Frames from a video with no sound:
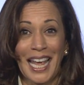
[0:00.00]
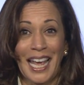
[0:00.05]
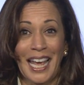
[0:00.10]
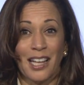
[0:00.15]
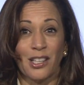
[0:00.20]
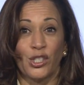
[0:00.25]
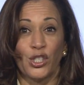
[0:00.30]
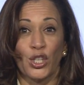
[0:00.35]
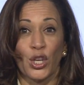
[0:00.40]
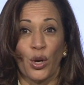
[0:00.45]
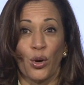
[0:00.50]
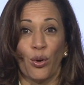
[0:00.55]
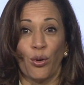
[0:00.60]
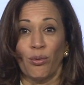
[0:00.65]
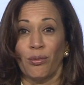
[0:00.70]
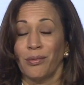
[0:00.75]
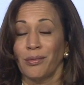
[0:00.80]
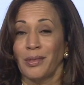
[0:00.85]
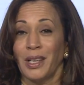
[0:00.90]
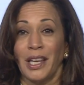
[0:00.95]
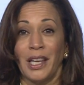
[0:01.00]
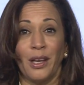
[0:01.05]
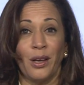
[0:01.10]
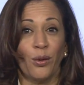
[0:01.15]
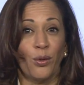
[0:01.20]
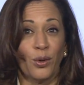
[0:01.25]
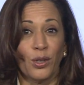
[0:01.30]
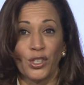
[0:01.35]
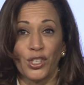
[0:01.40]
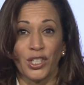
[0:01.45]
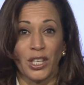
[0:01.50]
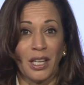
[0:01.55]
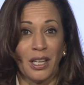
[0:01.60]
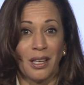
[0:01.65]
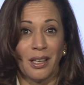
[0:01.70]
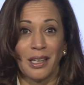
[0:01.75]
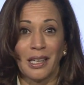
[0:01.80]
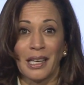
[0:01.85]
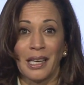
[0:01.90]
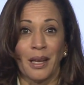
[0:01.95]
and so he or
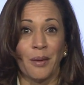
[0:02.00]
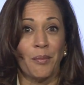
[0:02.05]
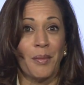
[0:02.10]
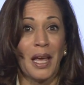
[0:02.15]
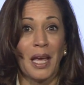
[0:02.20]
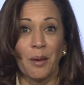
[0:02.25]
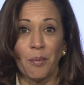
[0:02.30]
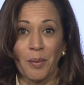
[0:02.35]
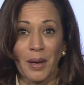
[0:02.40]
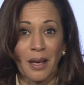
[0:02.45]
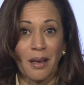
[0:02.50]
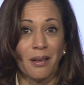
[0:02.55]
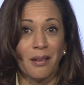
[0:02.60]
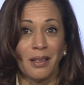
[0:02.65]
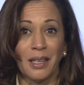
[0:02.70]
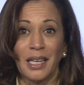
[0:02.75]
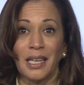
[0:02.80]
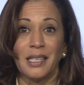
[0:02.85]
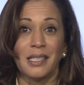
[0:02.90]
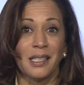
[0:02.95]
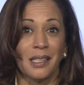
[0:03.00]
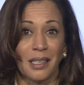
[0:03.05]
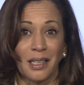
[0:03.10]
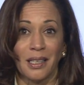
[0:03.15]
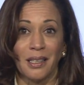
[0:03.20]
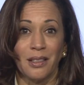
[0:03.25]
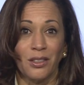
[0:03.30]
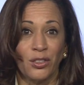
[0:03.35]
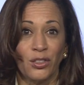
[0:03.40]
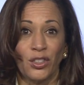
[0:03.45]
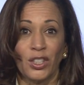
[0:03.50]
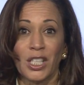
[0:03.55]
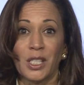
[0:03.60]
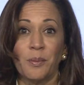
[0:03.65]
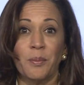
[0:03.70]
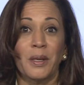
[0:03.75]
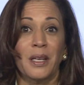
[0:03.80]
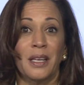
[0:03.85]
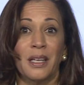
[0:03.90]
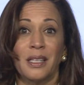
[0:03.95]
she can make bail easily just
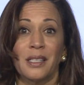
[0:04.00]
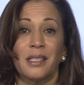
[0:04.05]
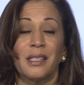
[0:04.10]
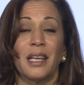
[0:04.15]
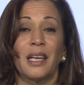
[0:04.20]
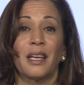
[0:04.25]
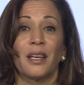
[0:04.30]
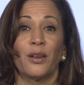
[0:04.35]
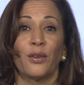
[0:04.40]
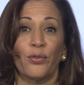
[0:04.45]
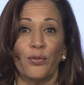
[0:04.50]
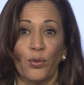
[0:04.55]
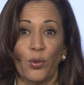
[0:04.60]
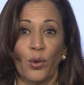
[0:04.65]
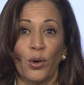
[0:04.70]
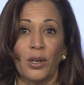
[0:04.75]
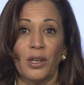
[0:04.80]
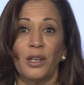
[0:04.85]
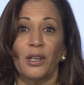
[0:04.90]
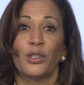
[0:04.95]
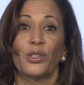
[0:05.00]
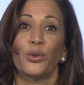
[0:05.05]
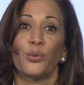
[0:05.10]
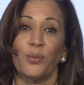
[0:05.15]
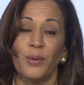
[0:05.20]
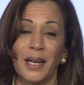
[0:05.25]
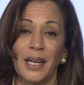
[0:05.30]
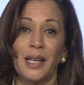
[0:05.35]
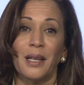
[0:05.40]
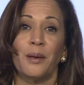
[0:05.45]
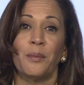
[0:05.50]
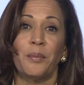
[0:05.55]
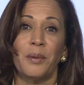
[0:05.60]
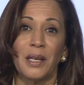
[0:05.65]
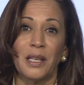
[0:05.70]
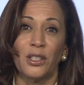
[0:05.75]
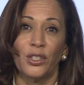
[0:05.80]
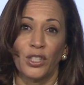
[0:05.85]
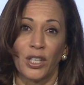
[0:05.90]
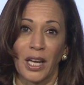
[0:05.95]
because they can afford to write a
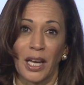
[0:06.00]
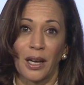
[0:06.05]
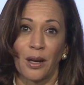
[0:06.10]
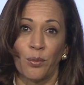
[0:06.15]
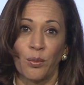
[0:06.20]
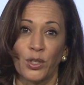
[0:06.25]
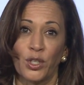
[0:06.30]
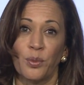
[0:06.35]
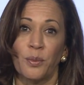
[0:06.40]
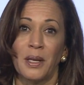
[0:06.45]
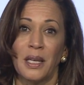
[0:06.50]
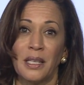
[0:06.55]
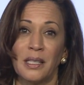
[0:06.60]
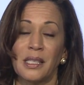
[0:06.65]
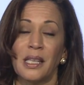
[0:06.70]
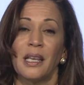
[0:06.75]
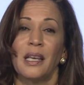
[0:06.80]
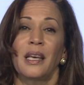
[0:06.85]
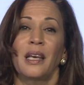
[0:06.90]
big check, which means